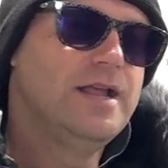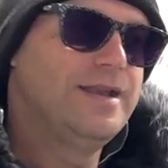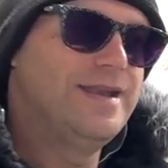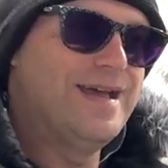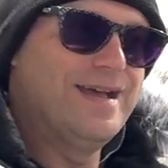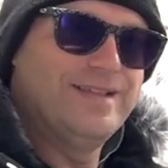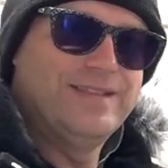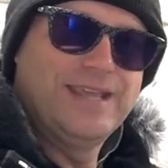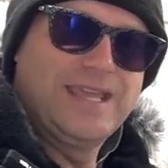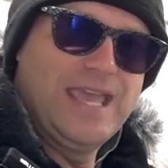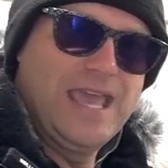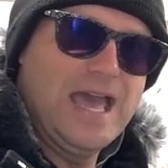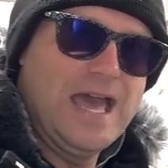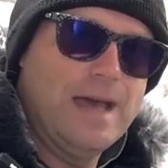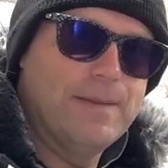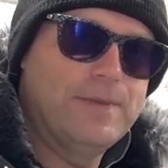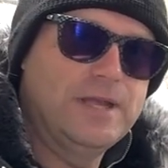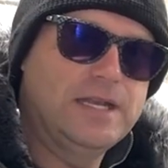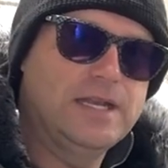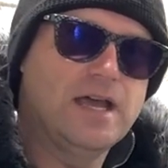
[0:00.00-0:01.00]
Now in the
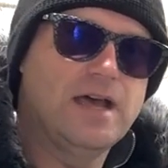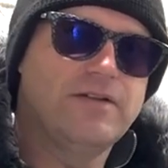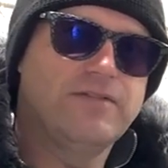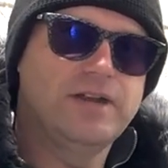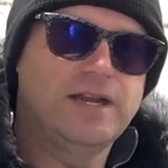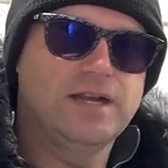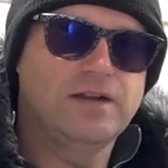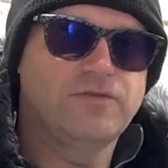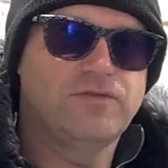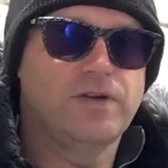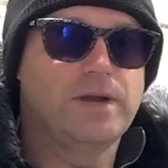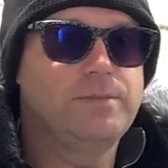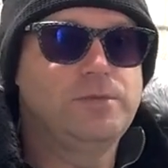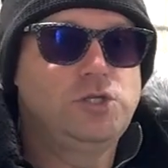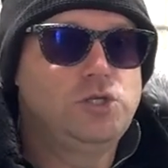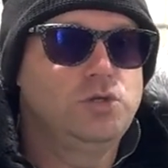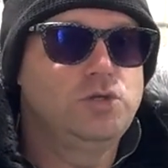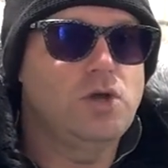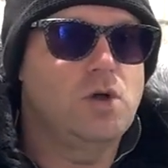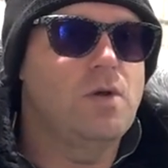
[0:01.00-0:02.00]
cabin of an airframe,
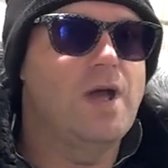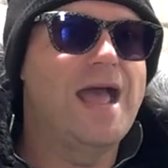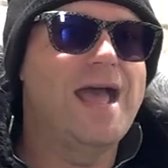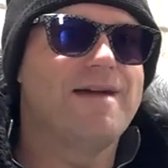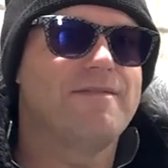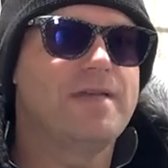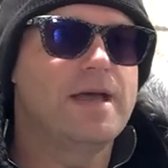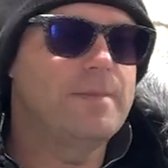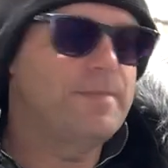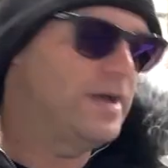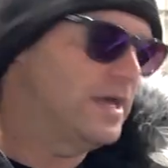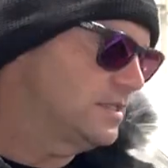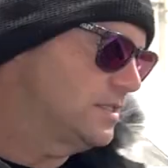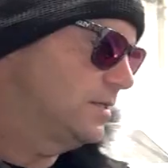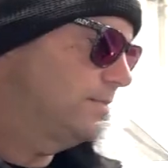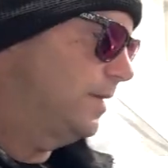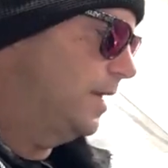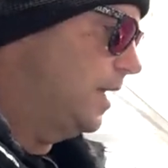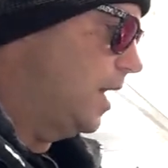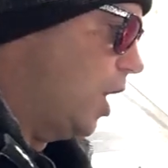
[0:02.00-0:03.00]
you don't have that possibility.